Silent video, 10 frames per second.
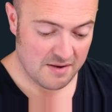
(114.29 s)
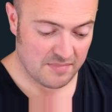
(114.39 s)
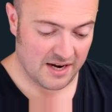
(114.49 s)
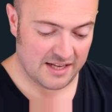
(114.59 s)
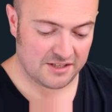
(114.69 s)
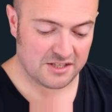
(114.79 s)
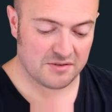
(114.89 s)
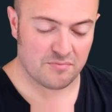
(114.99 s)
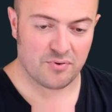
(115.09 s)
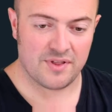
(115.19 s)
But let's
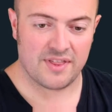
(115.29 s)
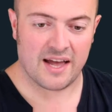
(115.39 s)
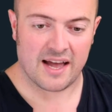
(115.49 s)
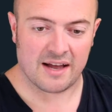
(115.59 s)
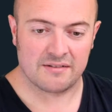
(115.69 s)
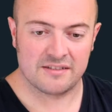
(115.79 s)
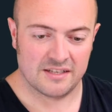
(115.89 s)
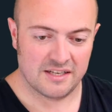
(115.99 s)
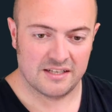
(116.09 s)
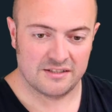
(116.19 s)
just print that out
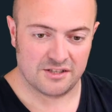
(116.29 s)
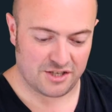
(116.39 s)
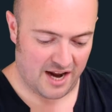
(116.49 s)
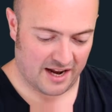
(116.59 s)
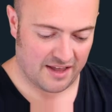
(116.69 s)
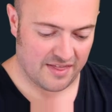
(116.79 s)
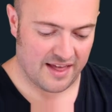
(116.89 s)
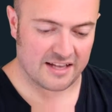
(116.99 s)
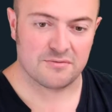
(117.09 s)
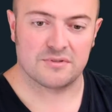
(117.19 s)
to check
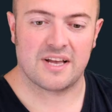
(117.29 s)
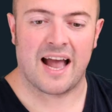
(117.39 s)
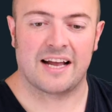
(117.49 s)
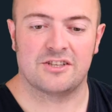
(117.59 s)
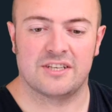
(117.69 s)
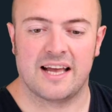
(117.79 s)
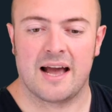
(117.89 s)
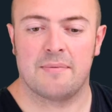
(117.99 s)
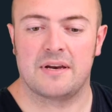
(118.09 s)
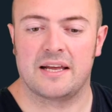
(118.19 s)
that's what's actually
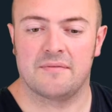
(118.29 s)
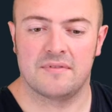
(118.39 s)
happening.